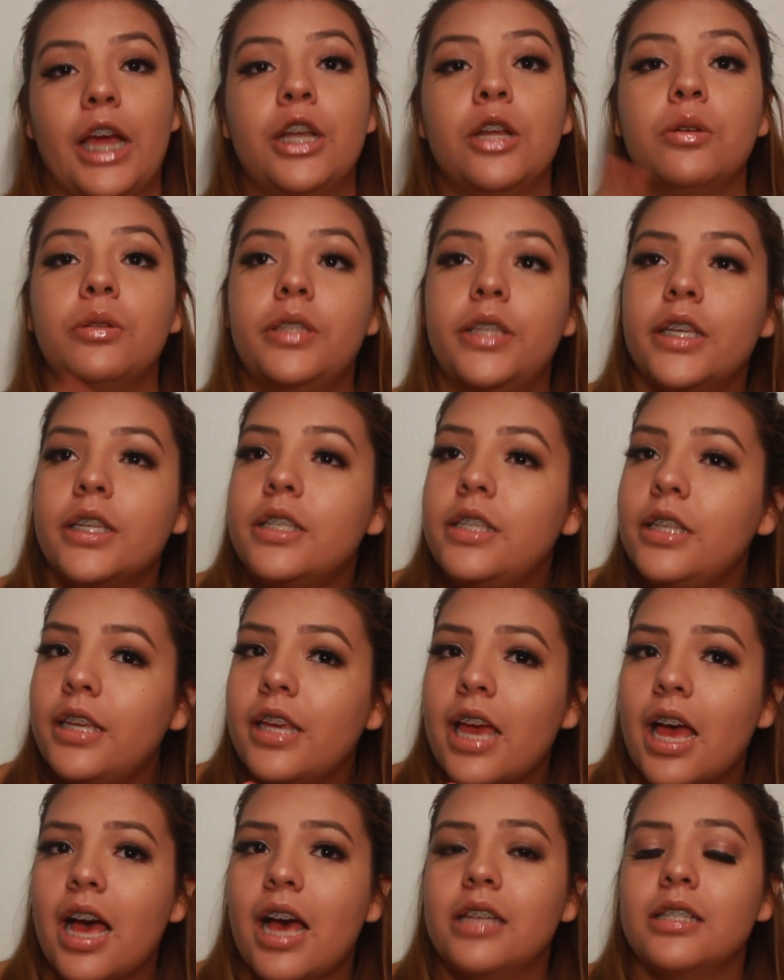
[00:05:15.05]
I know Disney
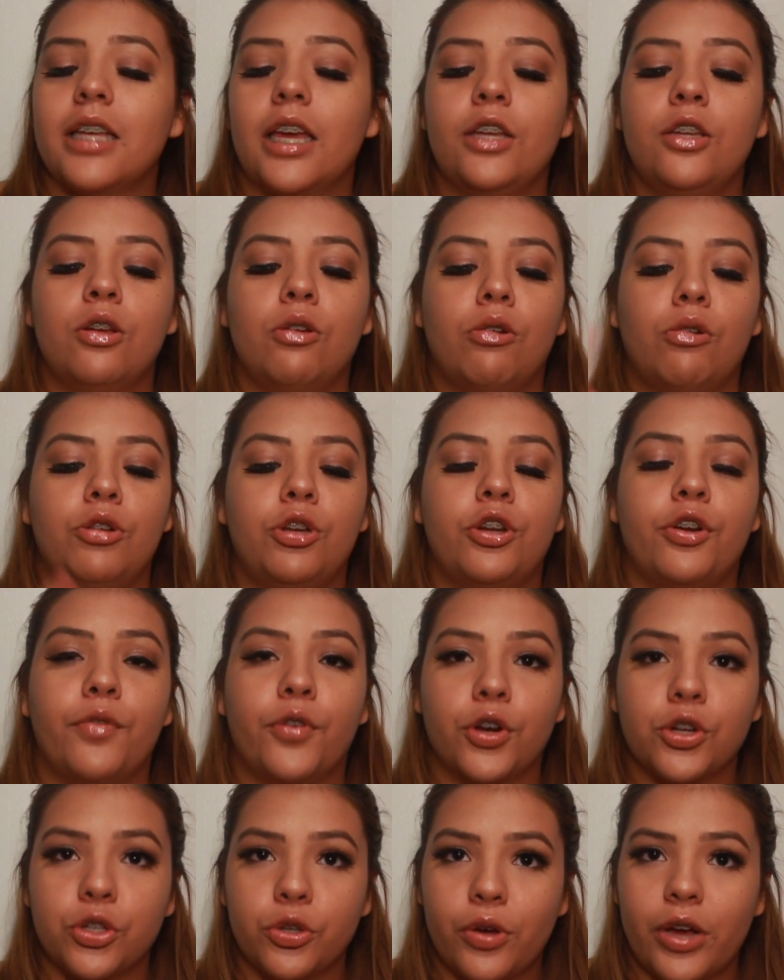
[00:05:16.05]
has, I know
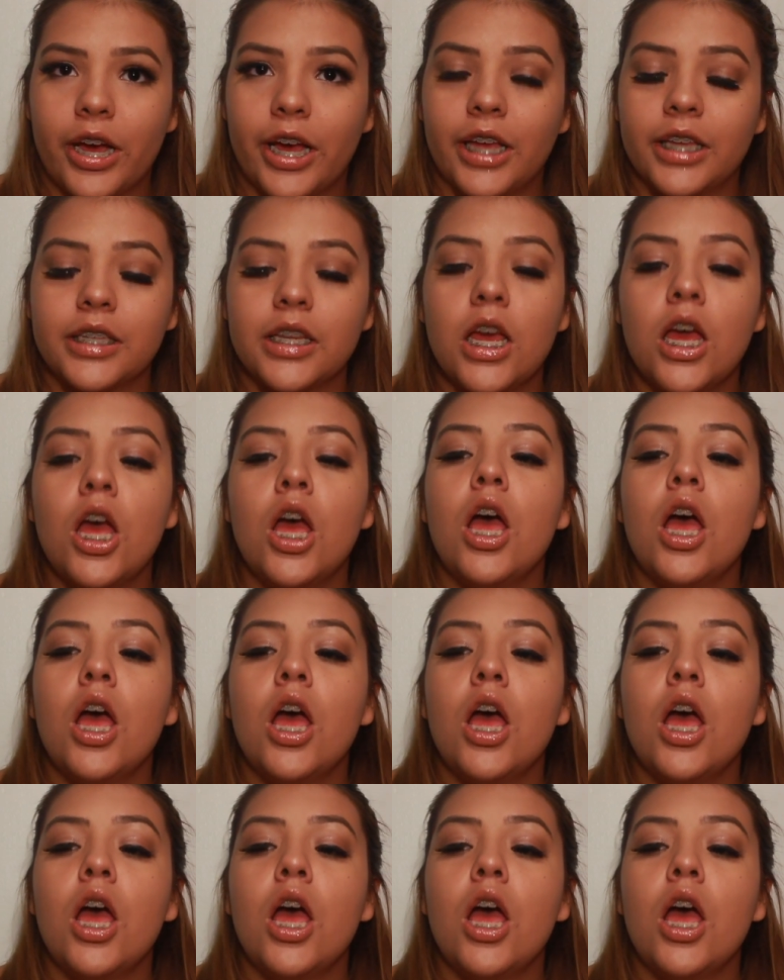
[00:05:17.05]
Universal has,